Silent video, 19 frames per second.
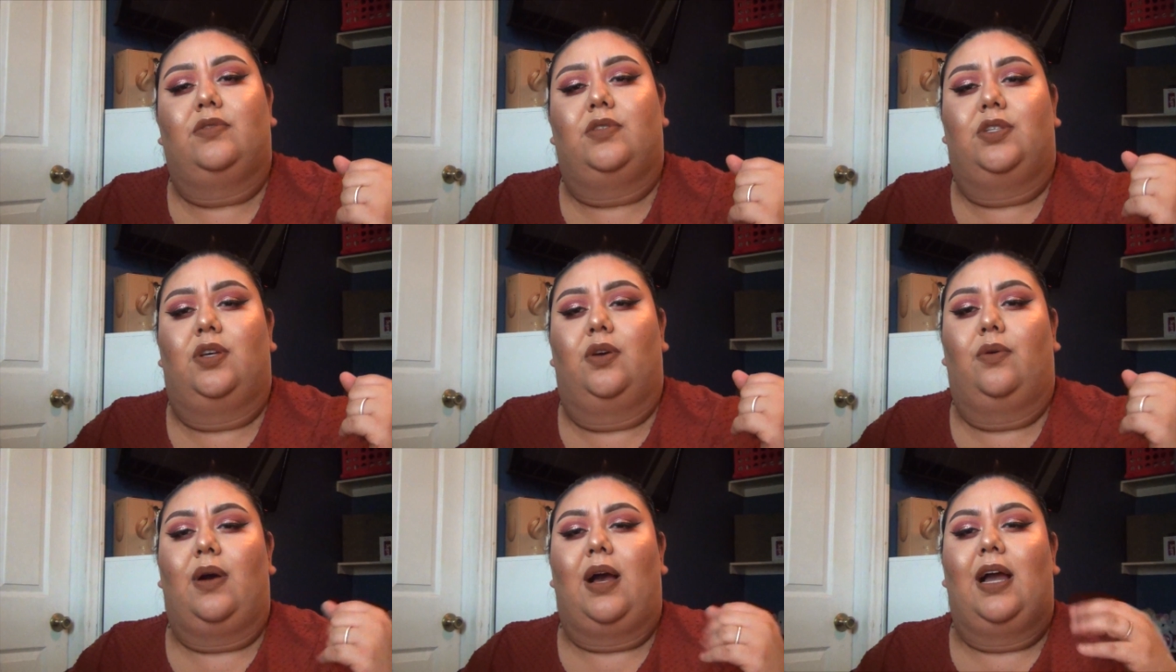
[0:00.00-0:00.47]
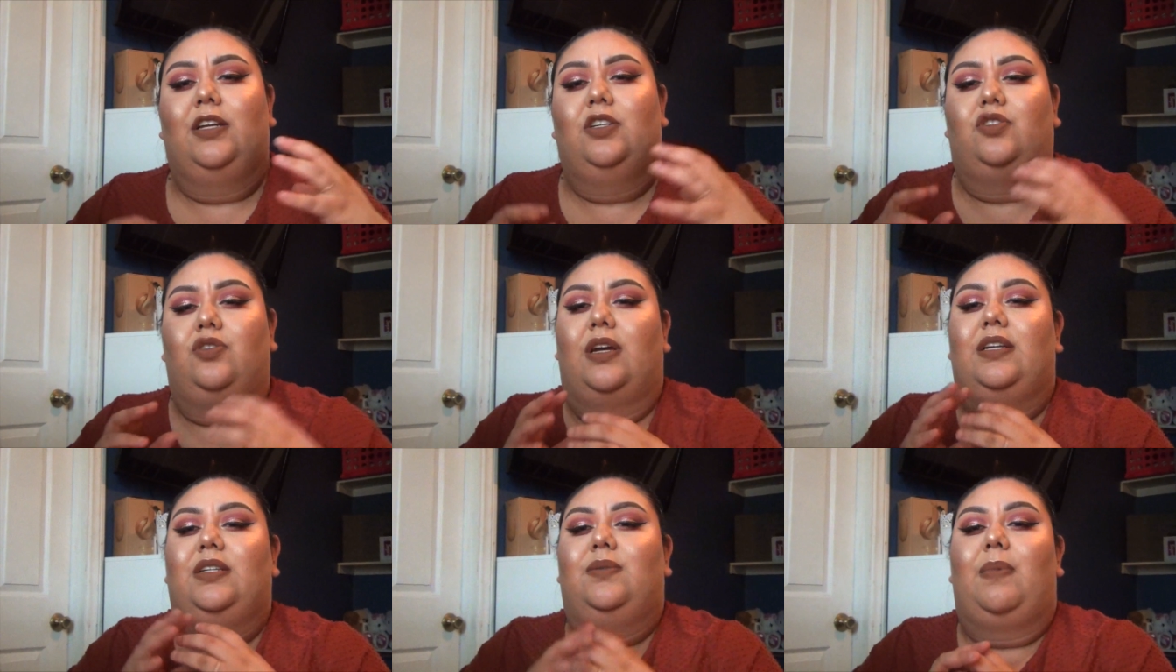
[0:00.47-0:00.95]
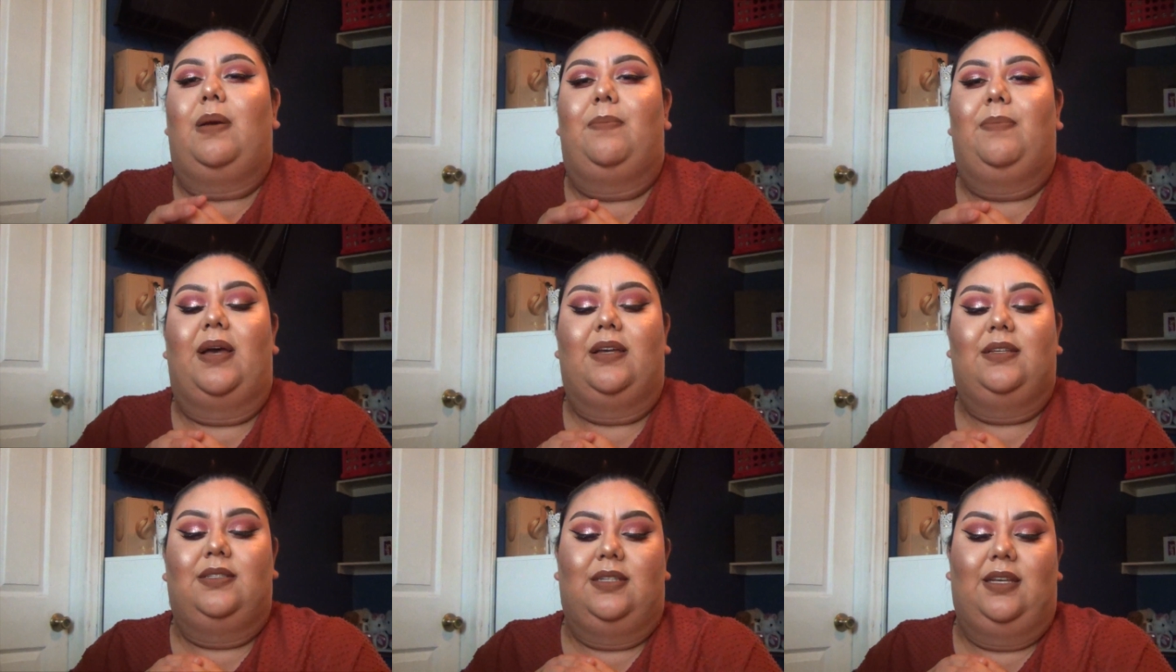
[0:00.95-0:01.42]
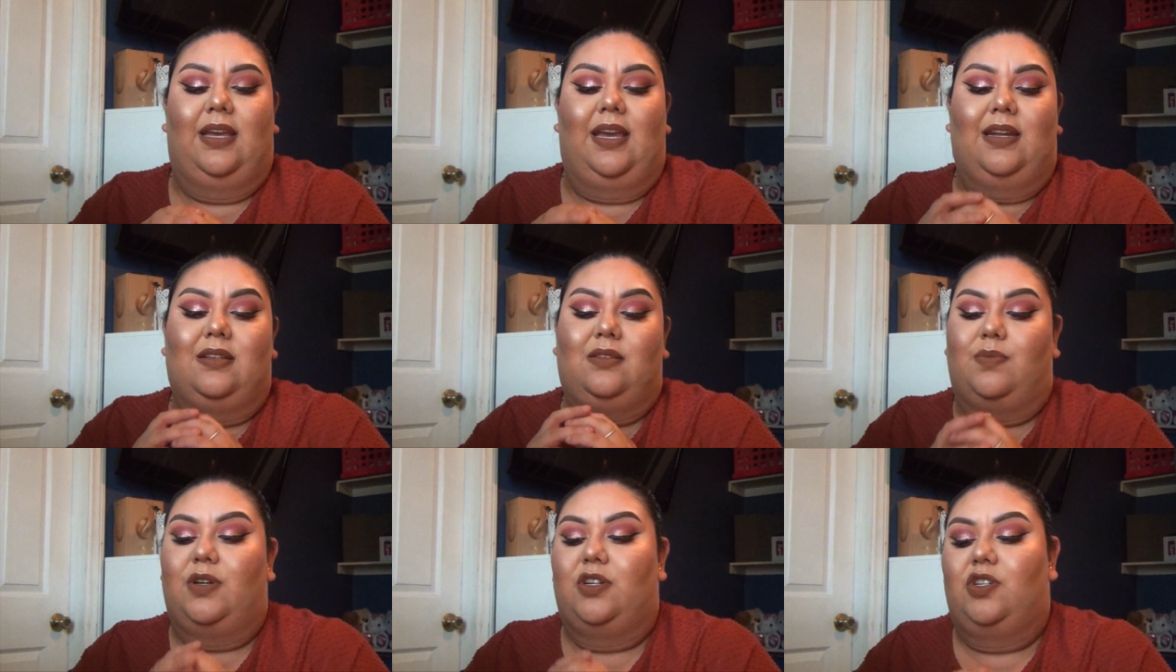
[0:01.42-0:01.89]
So I tried my best to get
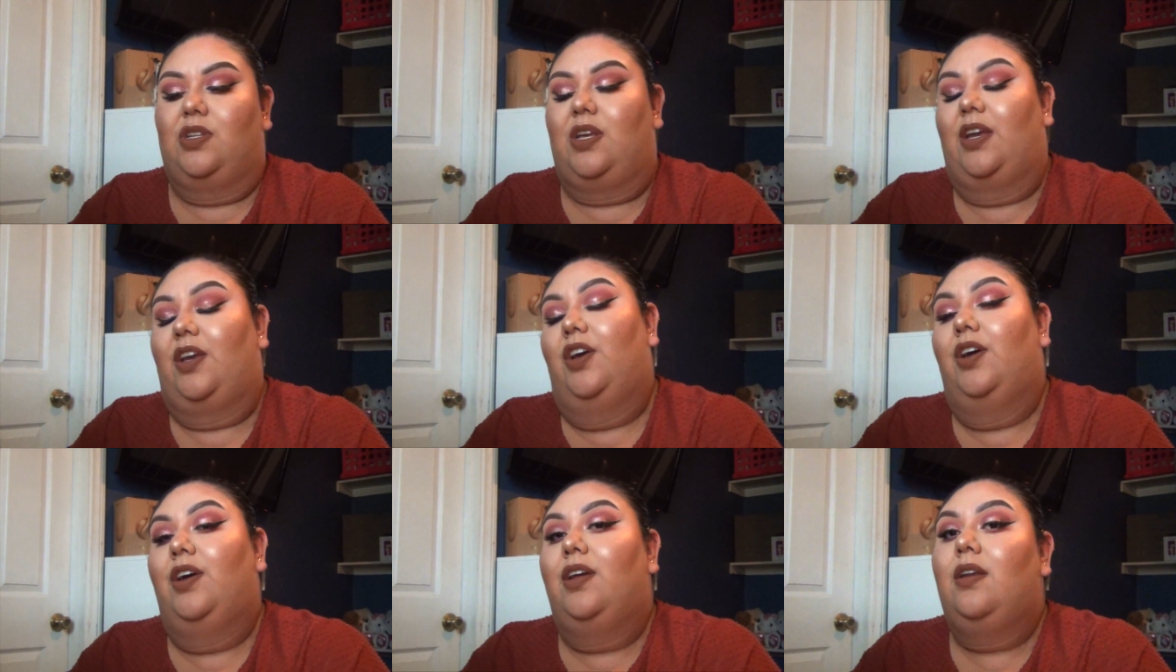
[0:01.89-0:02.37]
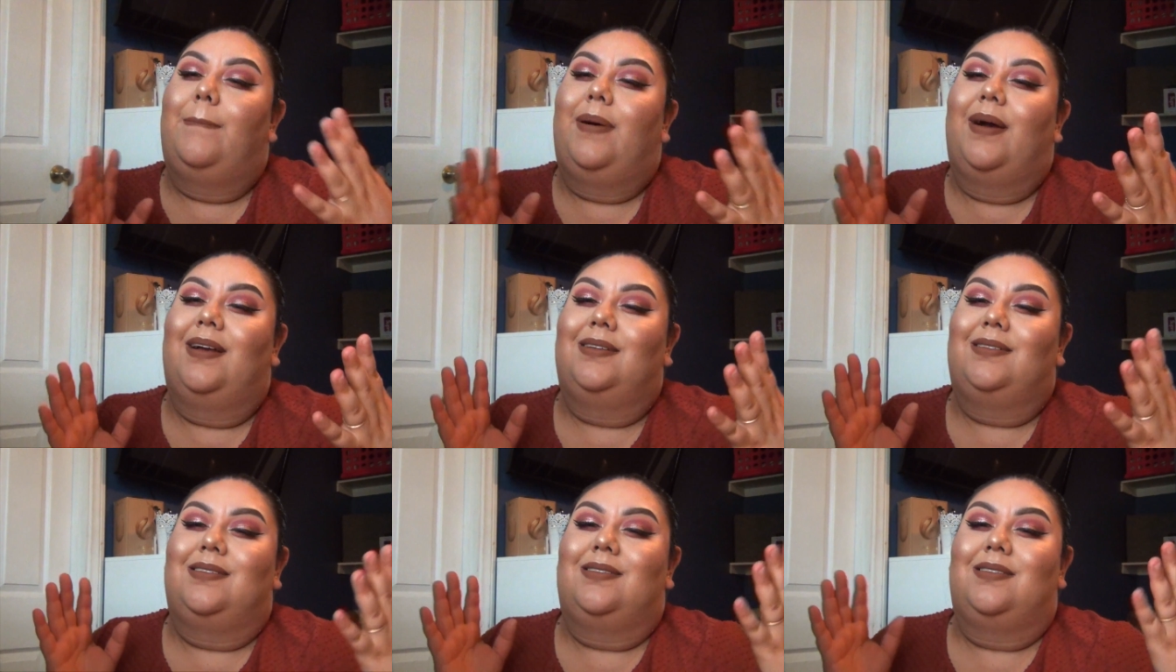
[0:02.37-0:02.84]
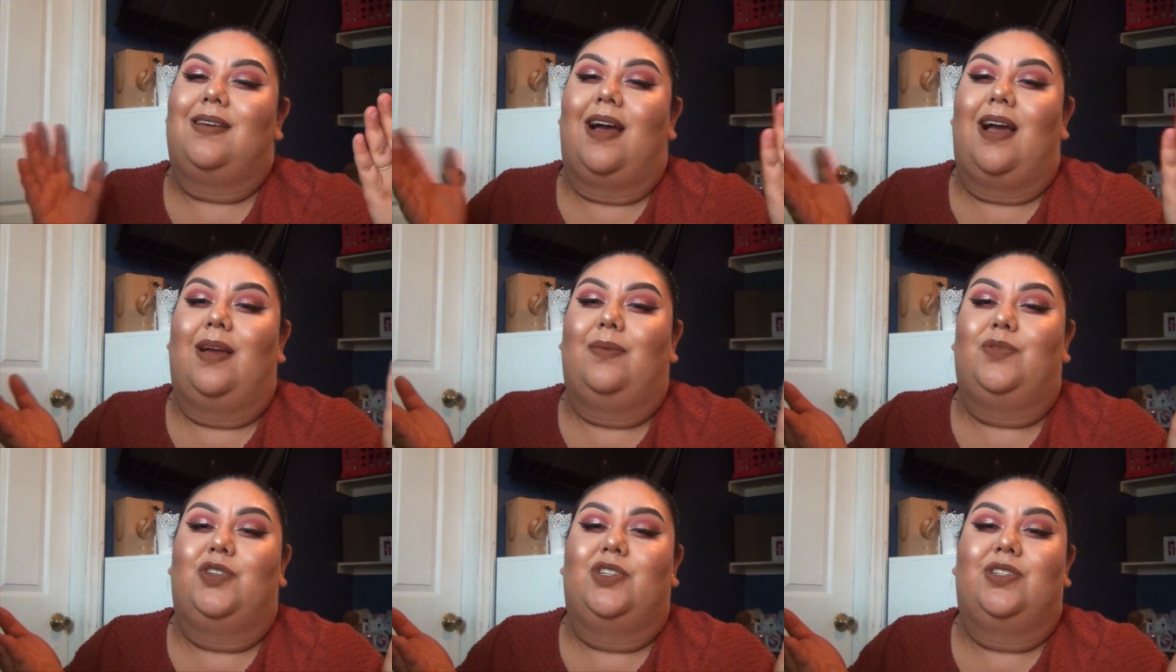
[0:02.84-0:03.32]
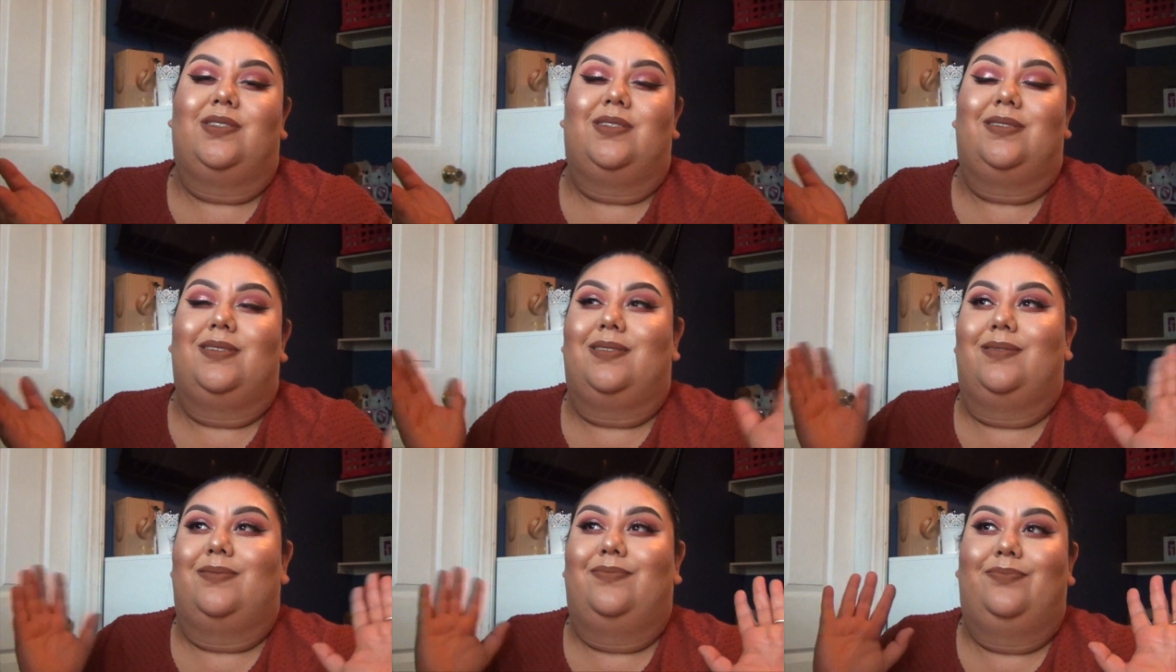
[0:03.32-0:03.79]
as much as I could, but I'm
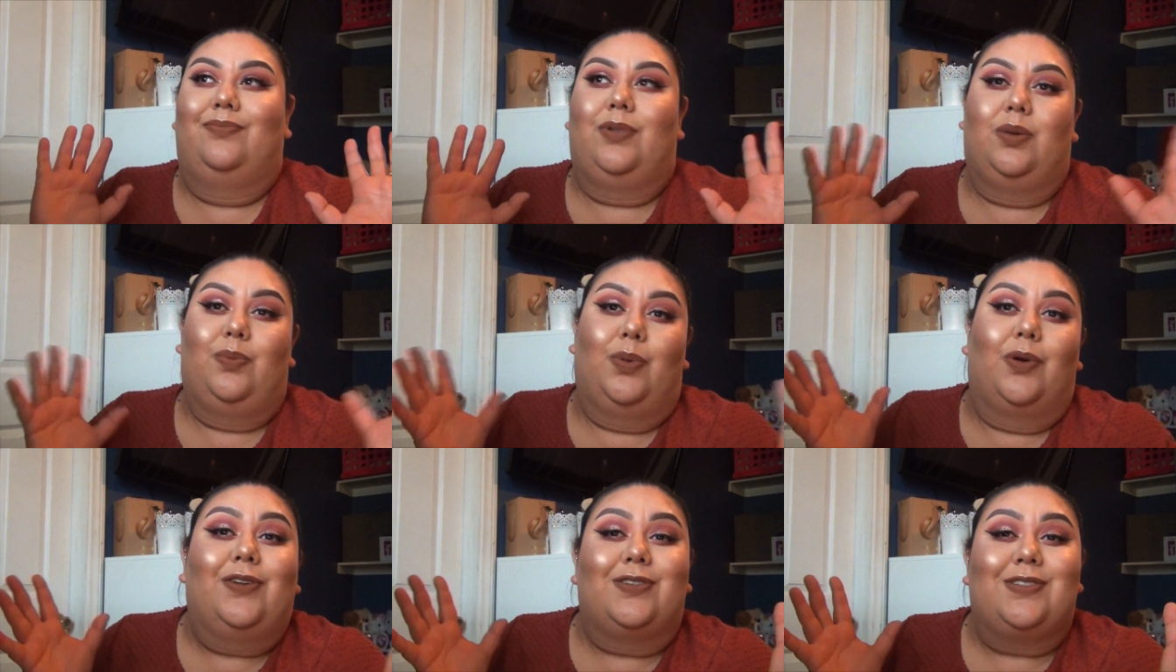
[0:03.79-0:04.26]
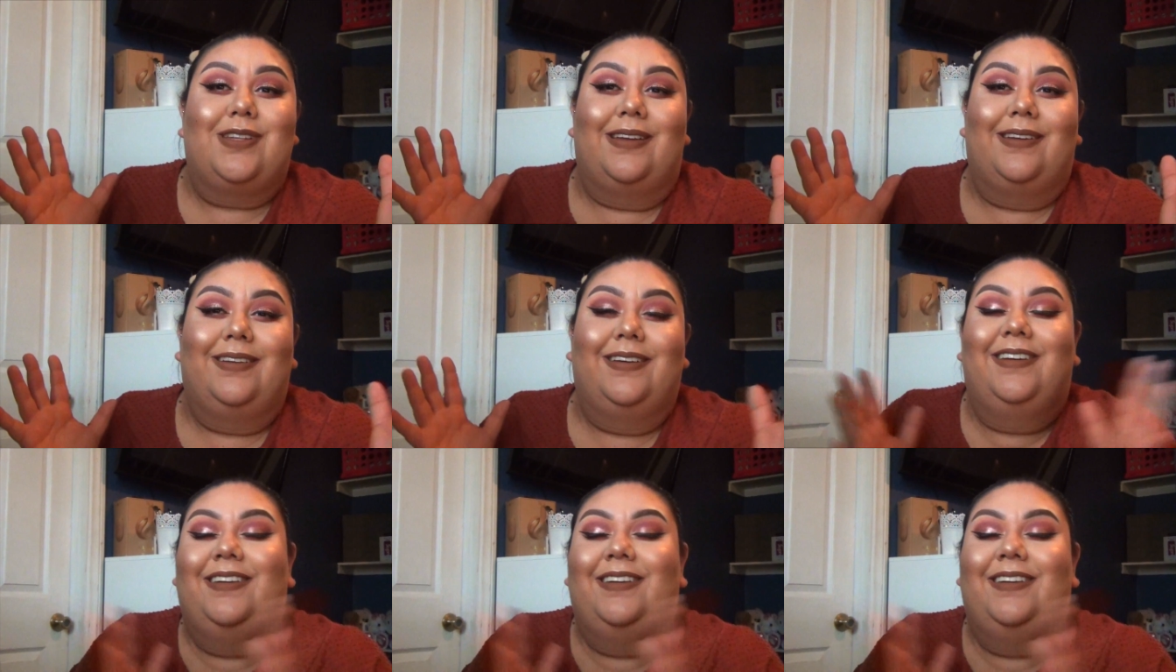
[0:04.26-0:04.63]
just one person.